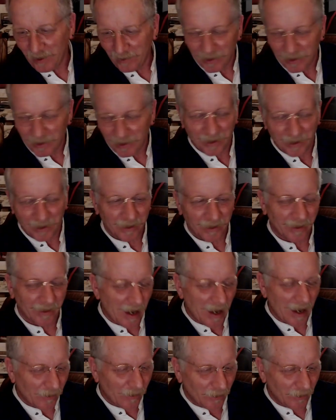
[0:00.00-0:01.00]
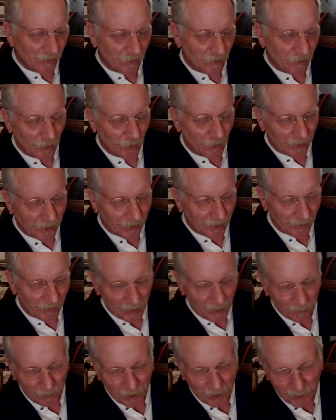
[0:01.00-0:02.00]
Okay, actually, so yes, I
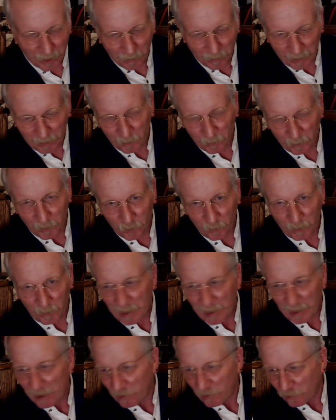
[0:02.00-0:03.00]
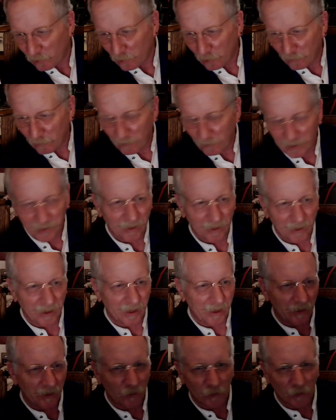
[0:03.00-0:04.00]
am talking about the Bisbee Massacre of
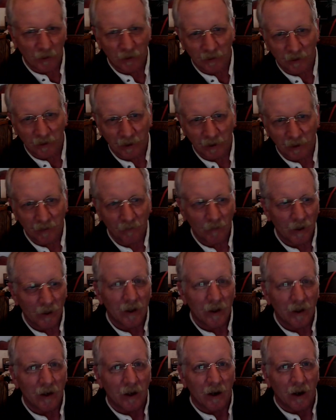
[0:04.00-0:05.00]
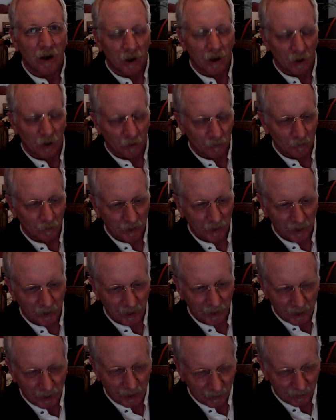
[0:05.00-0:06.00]
1883 today.
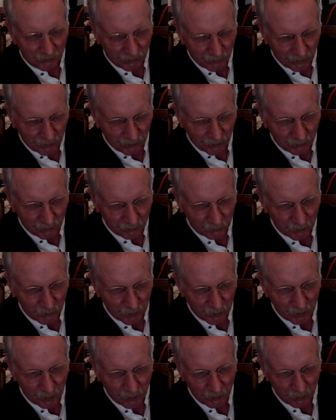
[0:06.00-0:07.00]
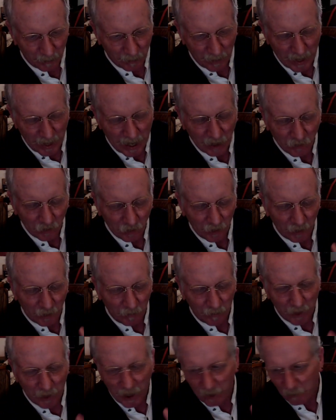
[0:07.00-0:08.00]
It's actually,
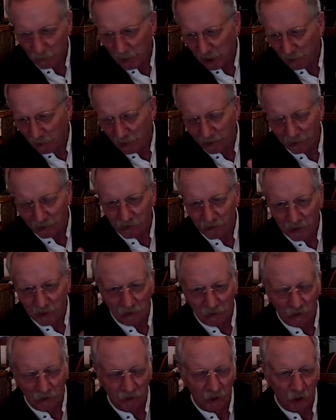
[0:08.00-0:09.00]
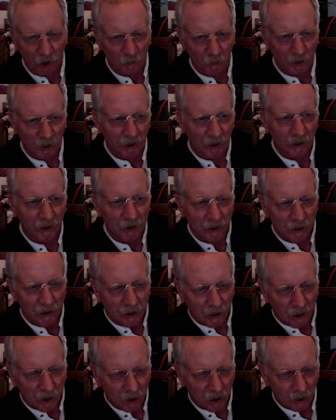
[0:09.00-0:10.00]
I'm kind of paring this down a little bit.
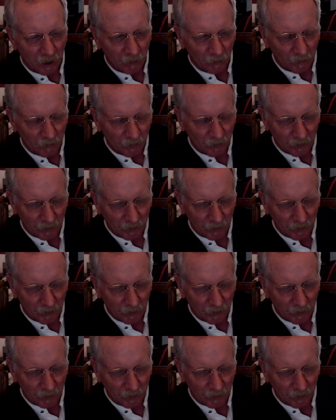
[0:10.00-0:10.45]
I'm